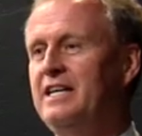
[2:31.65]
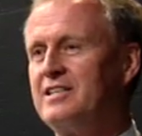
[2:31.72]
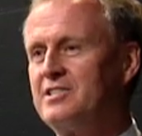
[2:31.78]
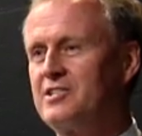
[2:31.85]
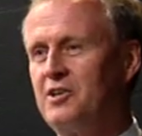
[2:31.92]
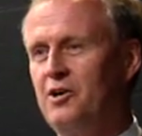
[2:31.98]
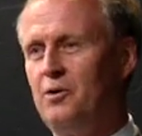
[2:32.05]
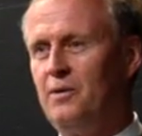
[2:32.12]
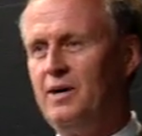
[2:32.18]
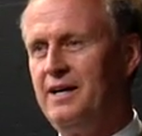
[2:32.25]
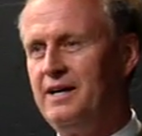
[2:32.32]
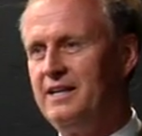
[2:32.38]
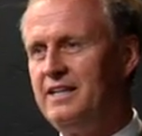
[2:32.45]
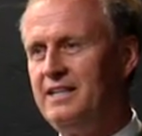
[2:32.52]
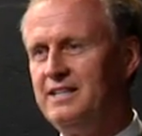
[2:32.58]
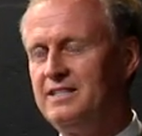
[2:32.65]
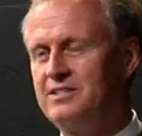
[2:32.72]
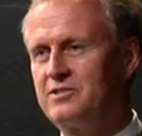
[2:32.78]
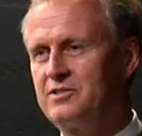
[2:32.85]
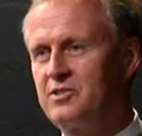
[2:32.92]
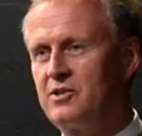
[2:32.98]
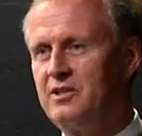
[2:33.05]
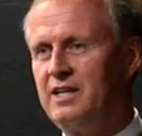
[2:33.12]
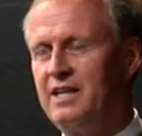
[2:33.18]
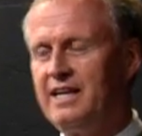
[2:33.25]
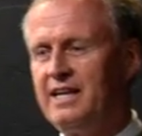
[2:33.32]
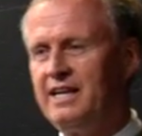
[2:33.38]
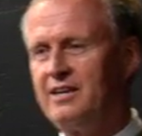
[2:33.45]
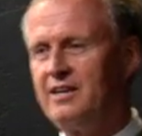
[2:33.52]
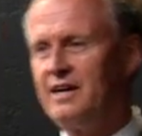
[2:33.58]
So he's
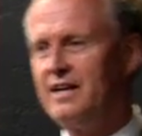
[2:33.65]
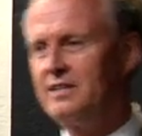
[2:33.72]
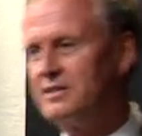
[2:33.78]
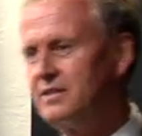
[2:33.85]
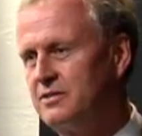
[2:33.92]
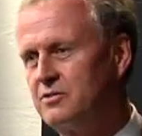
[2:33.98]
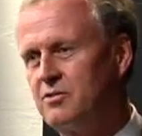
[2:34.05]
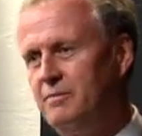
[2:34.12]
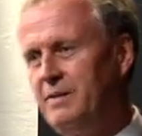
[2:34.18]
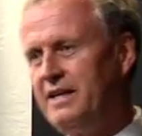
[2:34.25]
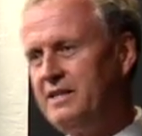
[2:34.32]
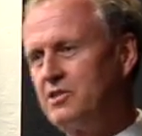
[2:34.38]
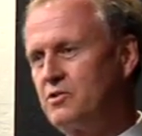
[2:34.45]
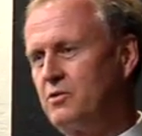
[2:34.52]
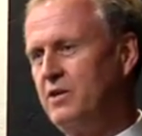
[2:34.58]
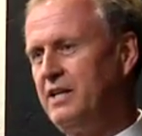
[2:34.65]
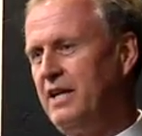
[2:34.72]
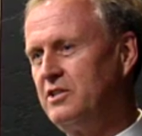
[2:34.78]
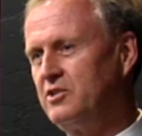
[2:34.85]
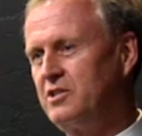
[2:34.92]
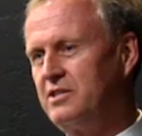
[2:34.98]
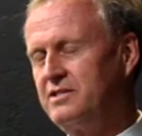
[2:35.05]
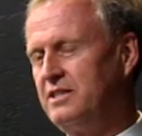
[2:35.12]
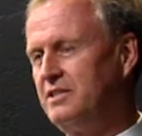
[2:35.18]
certainly got tremendous credentials.